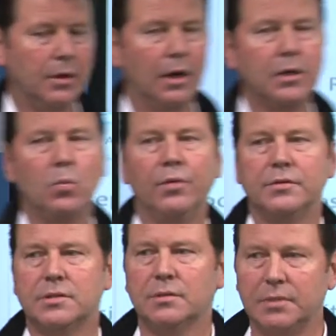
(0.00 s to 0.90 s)
I didn't want
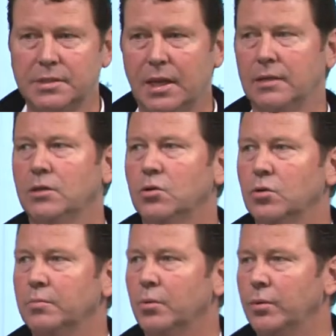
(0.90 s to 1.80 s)
this to be
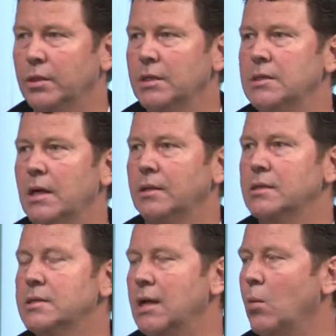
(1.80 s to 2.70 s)
technical, but we need to
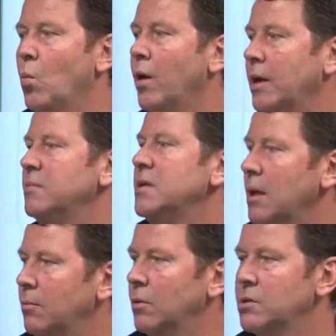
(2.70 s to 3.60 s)
understand what M D
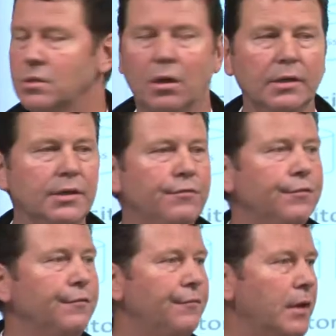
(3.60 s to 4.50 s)
M looks like. And
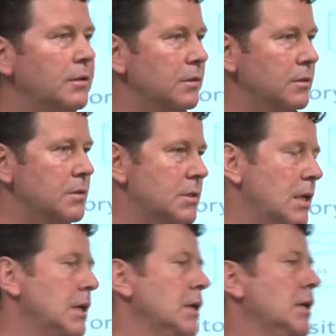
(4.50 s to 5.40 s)
different vendors
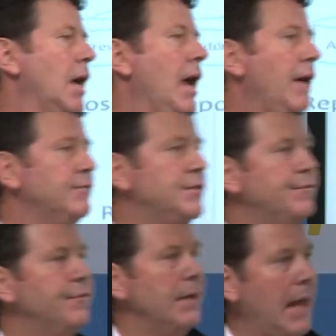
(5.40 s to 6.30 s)
have
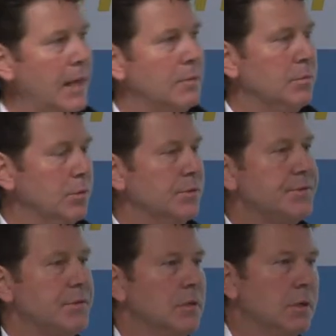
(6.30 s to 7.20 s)
different
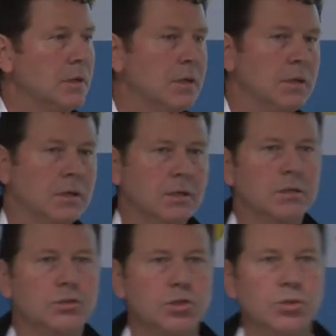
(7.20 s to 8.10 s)
animals
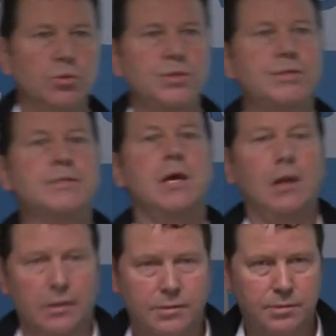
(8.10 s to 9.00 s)
to sell
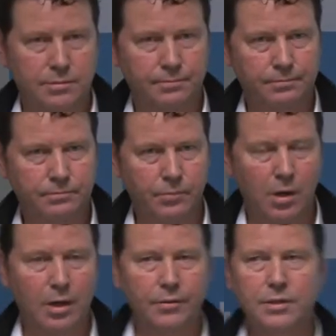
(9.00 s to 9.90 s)
us,
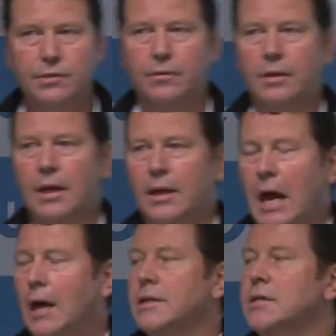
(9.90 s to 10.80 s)
right? And, they and they,
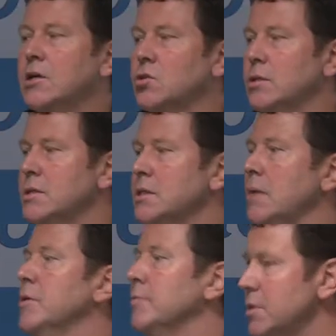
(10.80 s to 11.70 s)
architecturally,
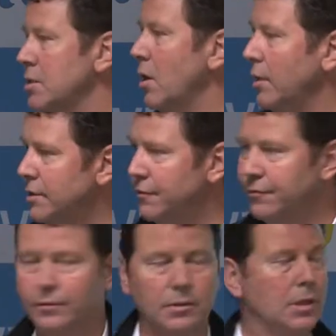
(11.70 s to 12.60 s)
some of them are slightly
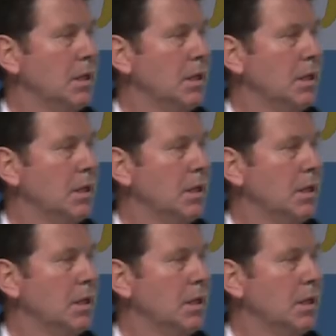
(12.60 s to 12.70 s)
different.